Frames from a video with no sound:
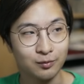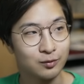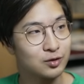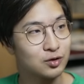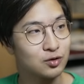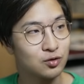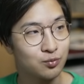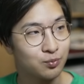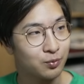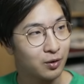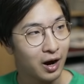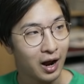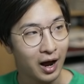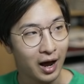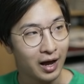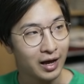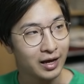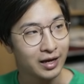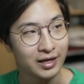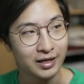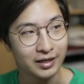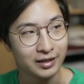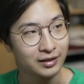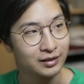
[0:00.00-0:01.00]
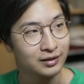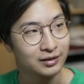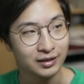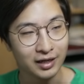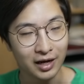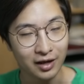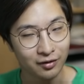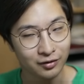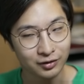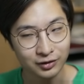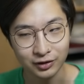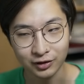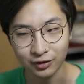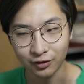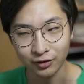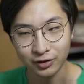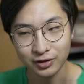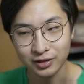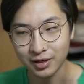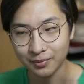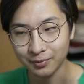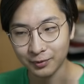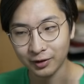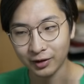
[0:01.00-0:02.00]
super high in Challenger
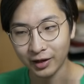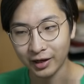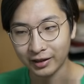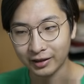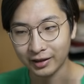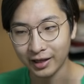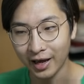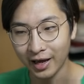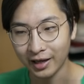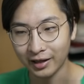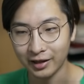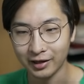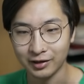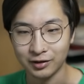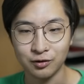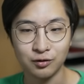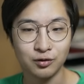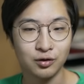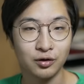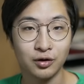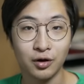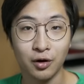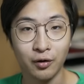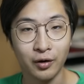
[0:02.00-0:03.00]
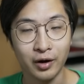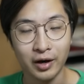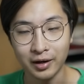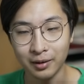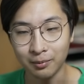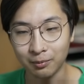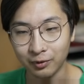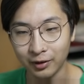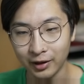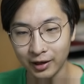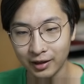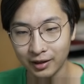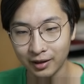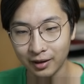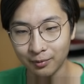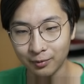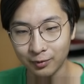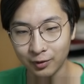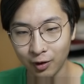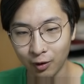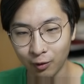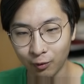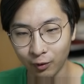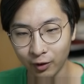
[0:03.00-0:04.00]
or something like that, like you could go ahead and play
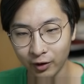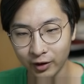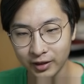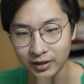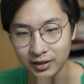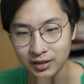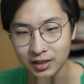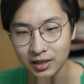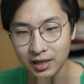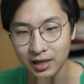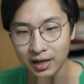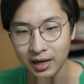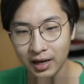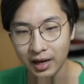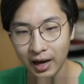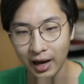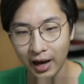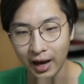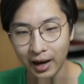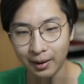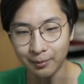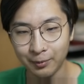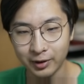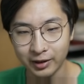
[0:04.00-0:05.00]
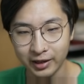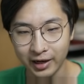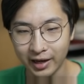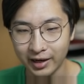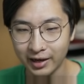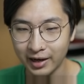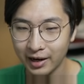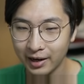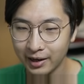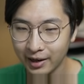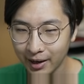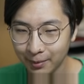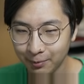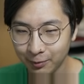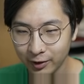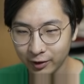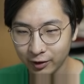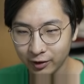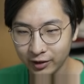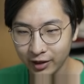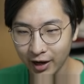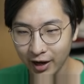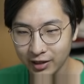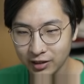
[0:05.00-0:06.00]
them, no worries. But yeah,
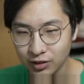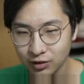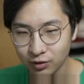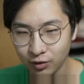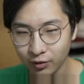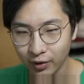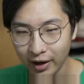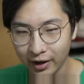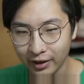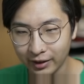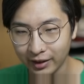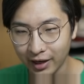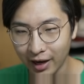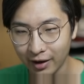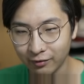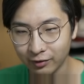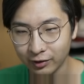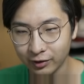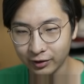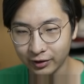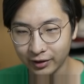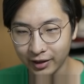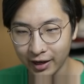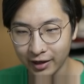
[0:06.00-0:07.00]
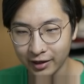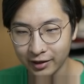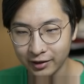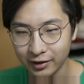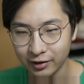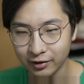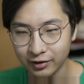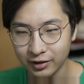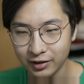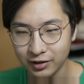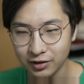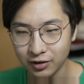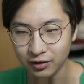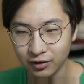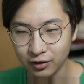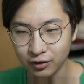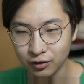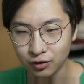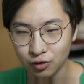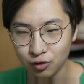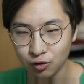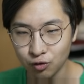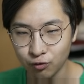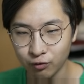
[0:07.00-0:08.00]
Nightbringer Yasuo and Cavalier Cannoneer, these are
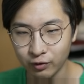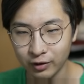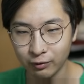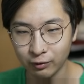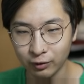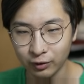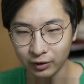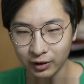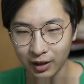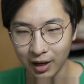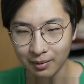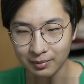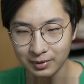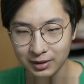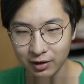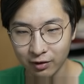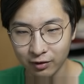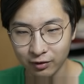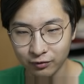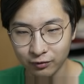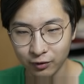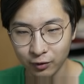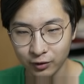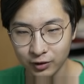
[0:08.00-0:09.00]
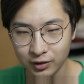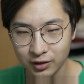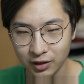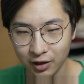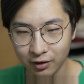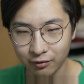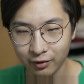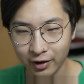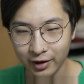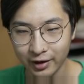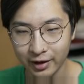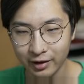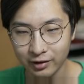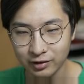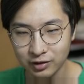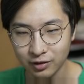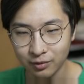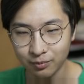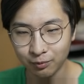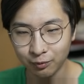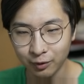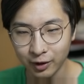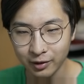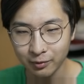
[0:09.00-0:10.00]
the 2 reroll comps I would focus on right now.
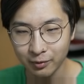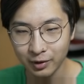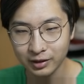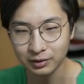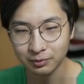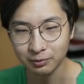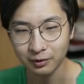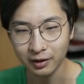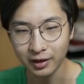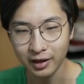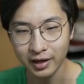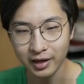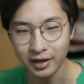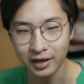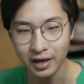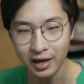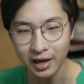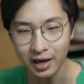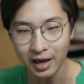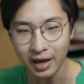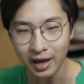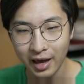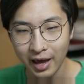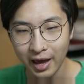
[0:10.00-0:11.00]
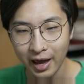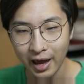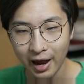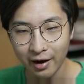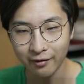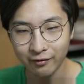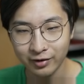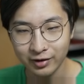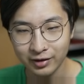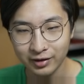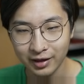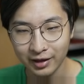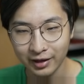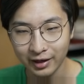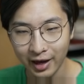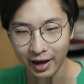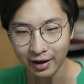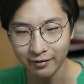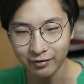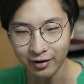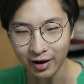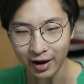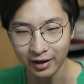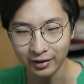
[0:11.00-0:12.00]
So pretty much play everything
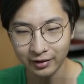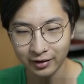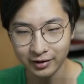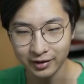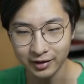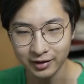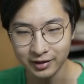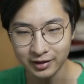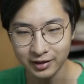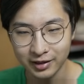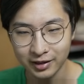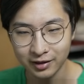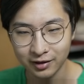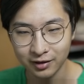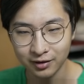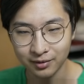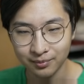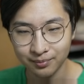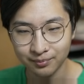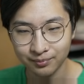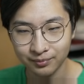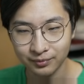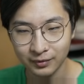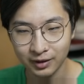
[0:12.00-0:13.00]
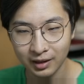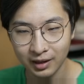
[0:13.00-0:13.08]
I've highlighted here,